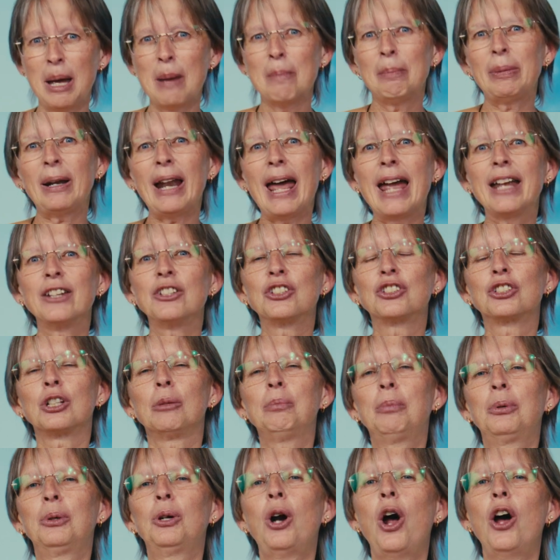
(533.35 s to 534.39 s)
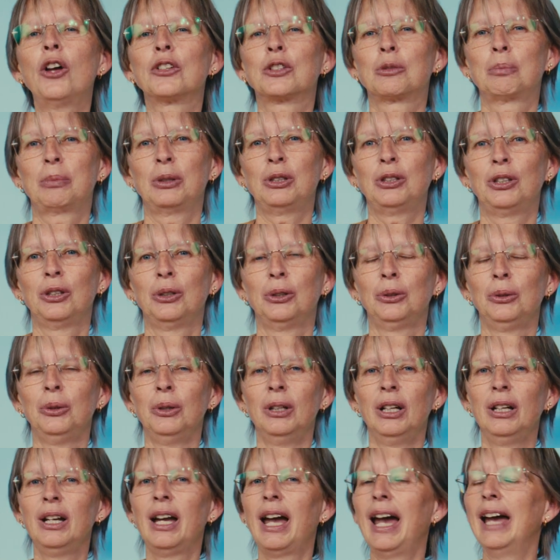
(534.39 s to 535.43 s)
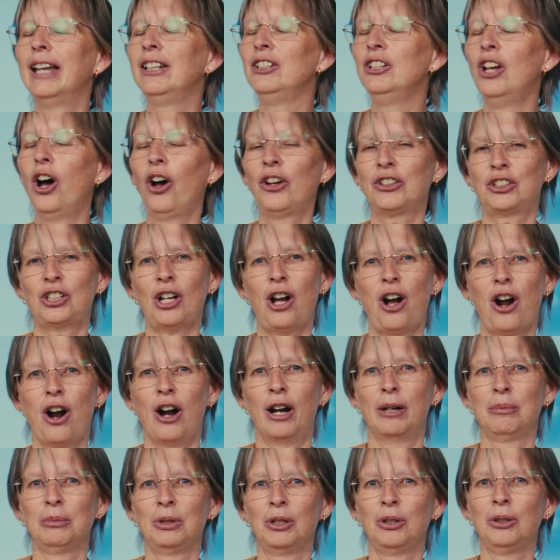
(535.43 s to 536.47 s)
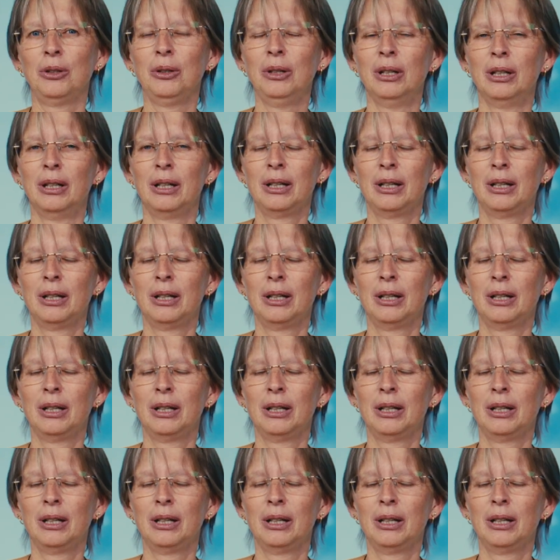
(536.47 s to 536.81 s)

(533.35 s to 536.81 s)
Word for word: plans to prosper you and not to harm you,